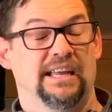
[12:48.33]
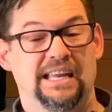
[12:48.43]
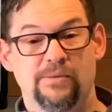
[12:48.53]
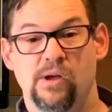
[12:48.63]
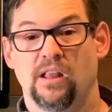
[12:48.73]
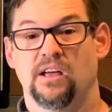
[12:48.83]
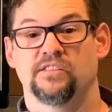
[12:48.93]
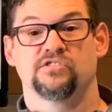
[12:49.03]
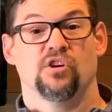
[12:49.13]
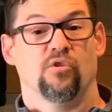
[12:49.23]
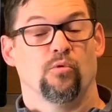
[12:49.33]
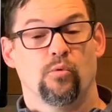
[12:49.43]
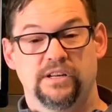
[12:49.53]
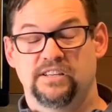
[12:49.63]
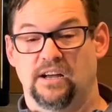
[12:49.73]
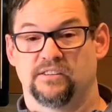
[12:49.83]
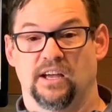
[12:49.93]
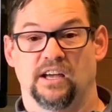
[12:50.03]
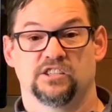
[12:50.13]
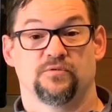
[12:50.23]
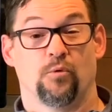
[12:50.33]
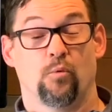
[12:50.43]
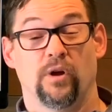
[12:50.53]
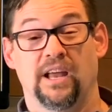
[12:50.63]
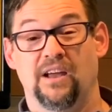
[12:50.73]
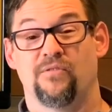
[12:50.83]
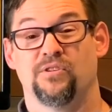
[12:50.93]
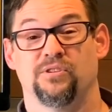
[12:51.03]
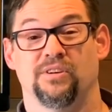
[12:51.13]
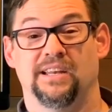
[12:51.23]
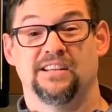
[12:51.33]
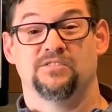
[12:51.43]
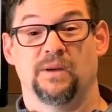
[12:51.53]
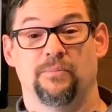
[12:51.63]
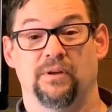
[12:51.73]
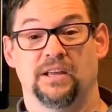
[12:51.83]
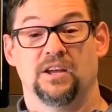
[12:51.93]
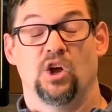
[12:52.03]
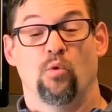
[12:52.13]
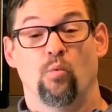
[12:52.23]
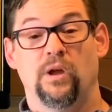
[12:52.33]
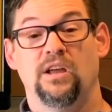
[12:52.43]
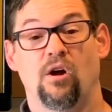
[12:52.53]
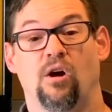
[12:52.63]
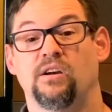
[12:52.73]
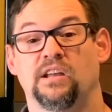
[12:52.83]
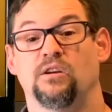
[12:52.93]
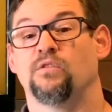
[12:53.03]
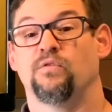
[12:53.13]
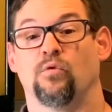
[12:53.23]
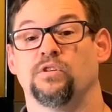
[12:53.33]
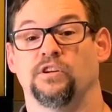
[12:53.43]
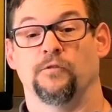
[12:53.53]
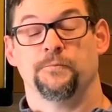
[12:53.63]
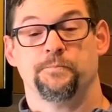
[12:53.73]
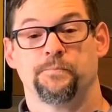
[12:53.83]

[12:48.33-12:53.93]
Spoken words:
email us, reach out to us for whatever your needs may be. We are here for you.